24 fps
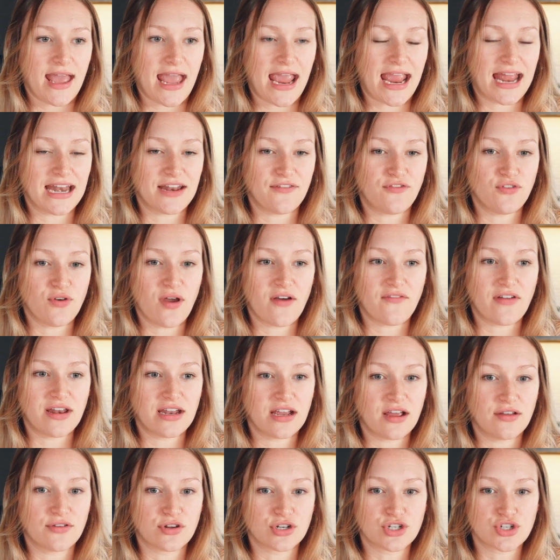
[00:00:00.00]
And if you have any
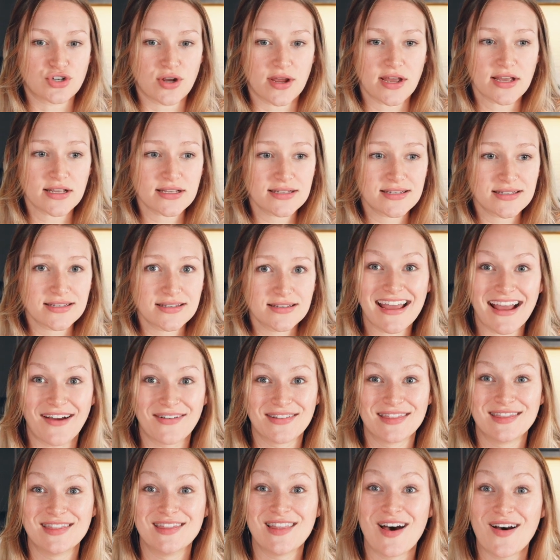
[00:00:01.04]
other tricks, I
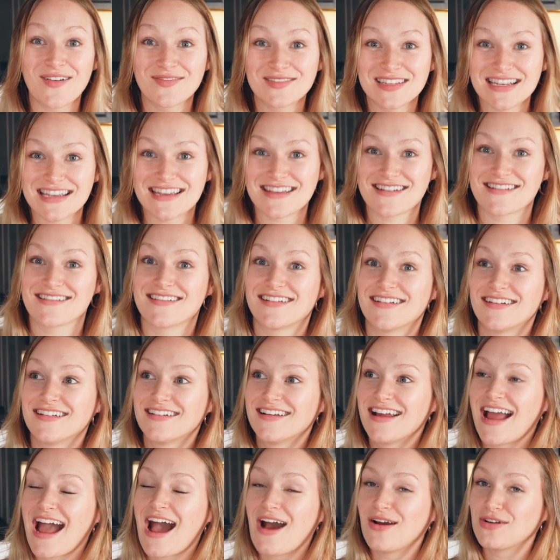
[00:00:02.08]
would love to hear
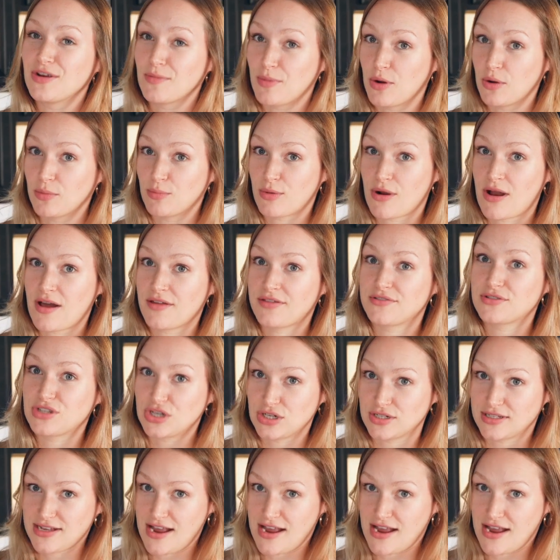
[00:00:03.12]
how your bone broth turns